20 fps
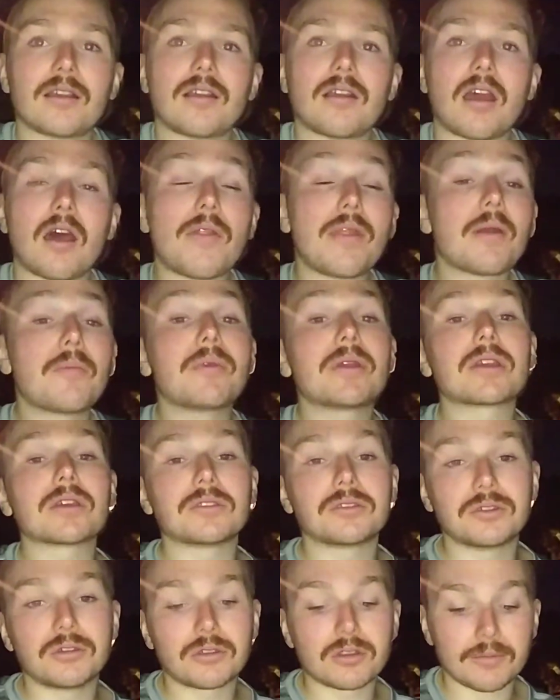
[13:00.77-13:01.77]
and then we can
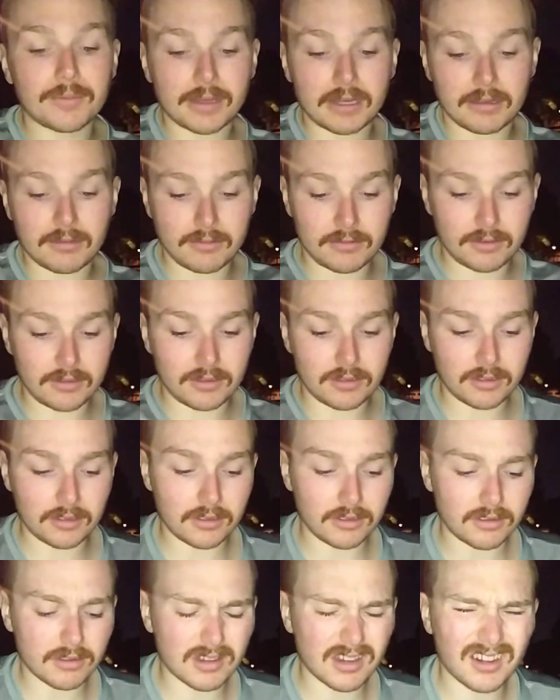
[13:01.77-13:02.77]
talk about,
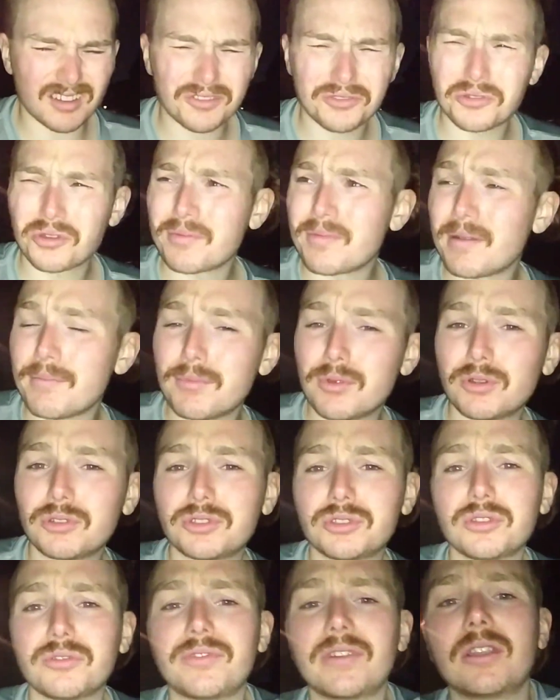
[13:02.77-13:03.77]
can I talk about more
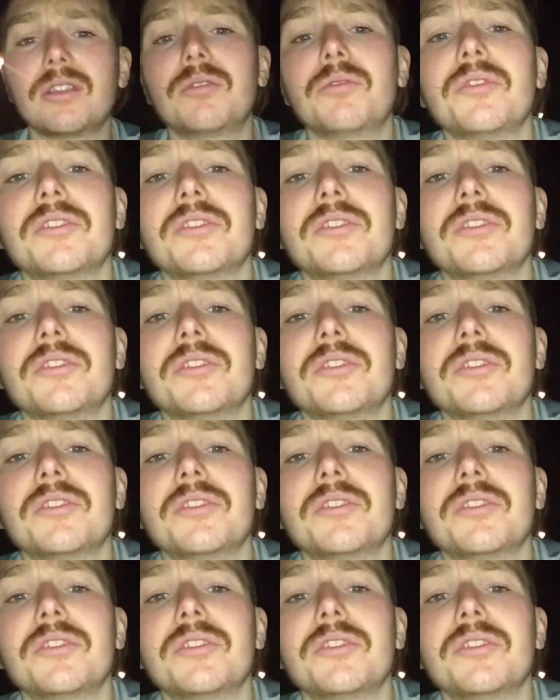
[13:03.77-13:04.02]
stuff? How long